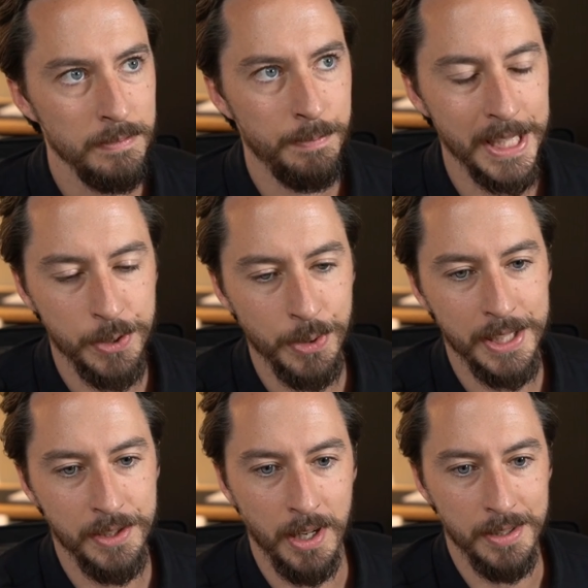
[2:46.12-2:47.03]
best
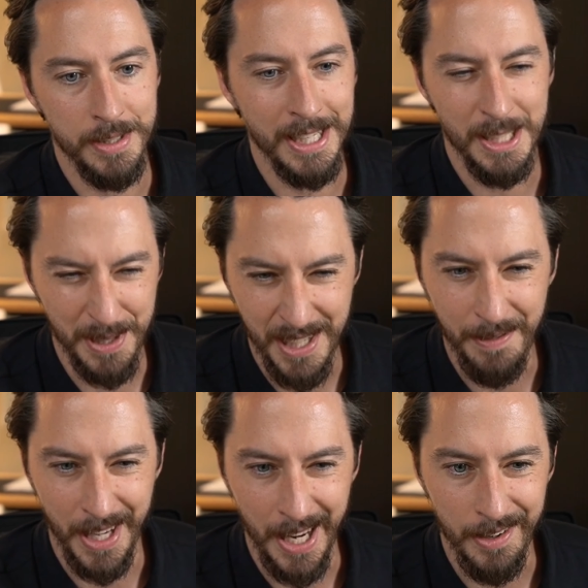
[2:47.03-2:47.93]
restaurants in a
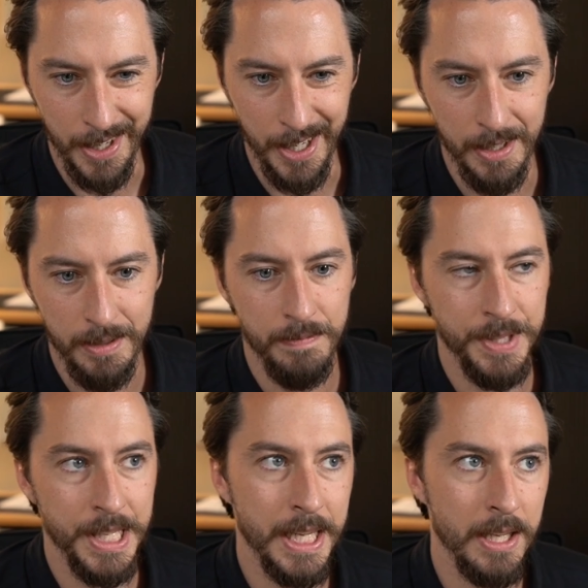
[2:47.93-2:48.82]
specific area.
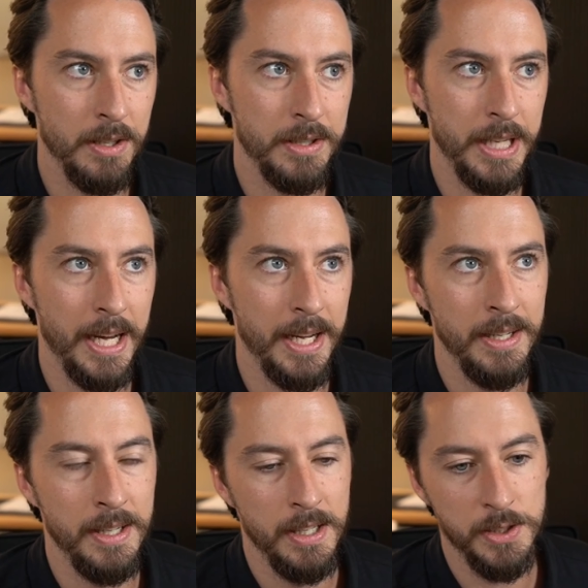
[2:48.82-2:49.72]
Then they looked at
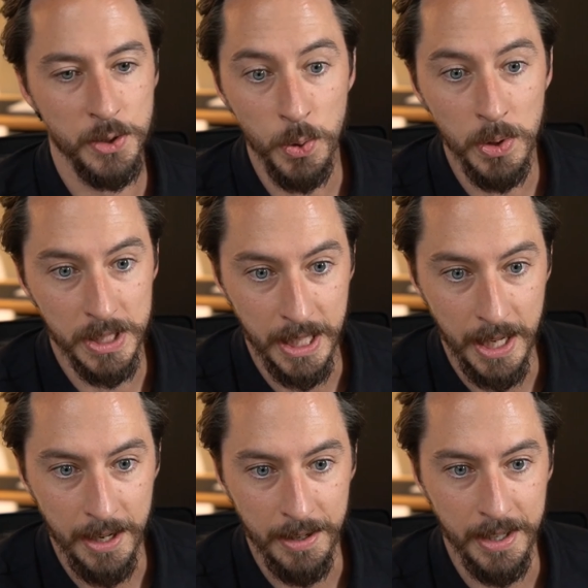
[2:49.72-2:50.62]
schools in that
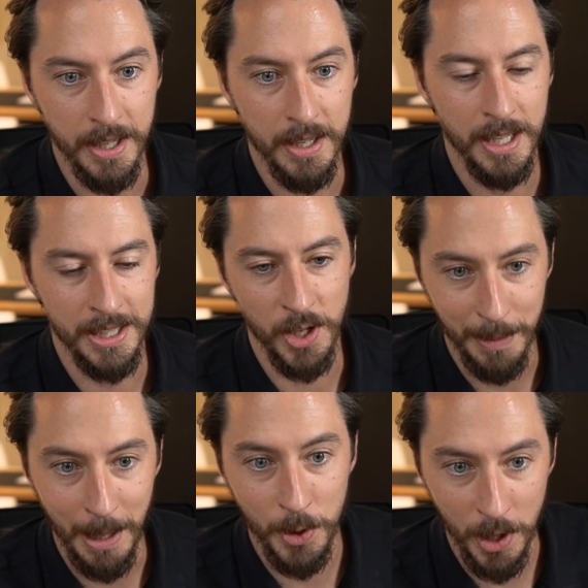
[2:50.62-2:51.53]
area. So
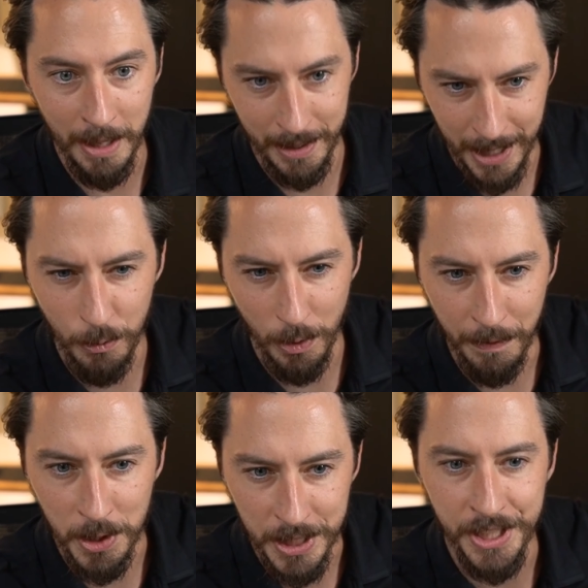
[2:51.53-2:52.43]
I'm kind of
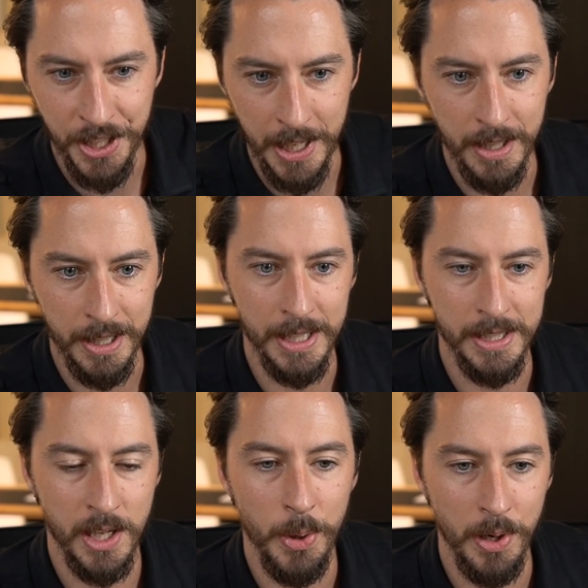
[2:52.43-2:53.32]
reverse engineering this,
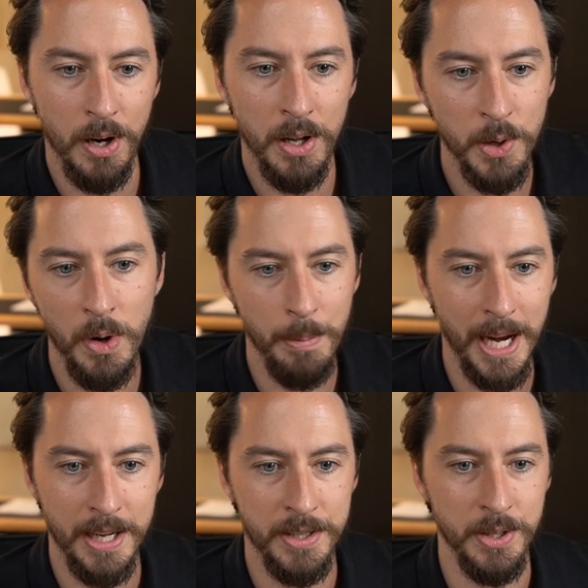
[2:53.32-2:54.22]
going all the way
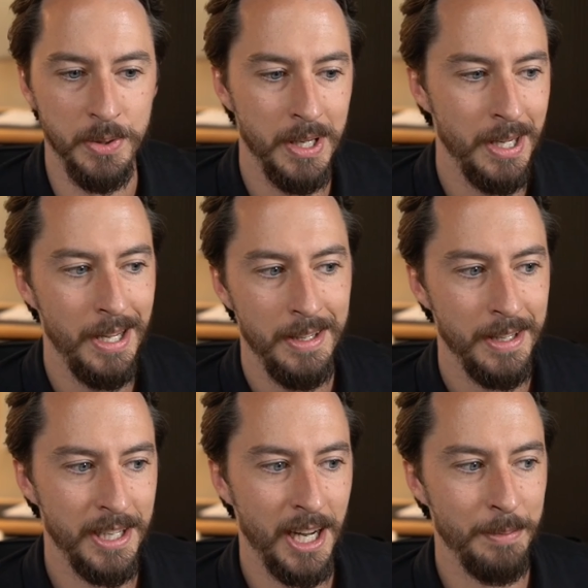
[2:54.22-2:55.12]
back to,
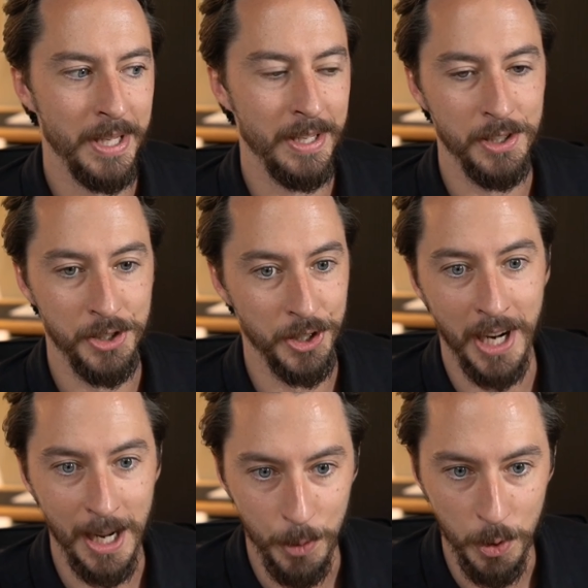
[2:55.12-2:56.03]
they typed in, should
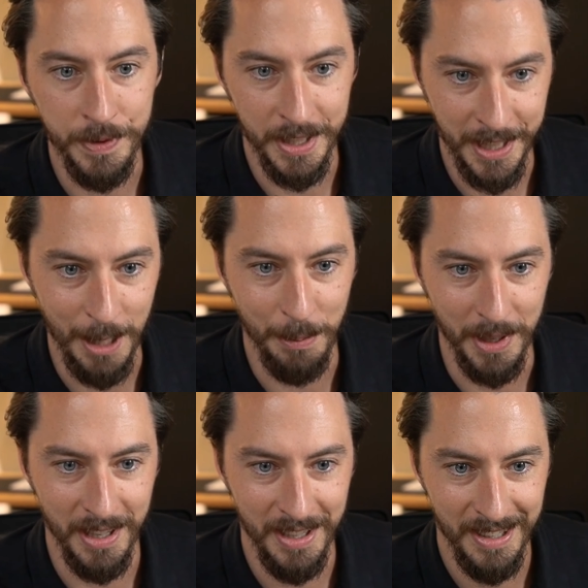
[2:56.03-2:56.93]
I move to Tampa?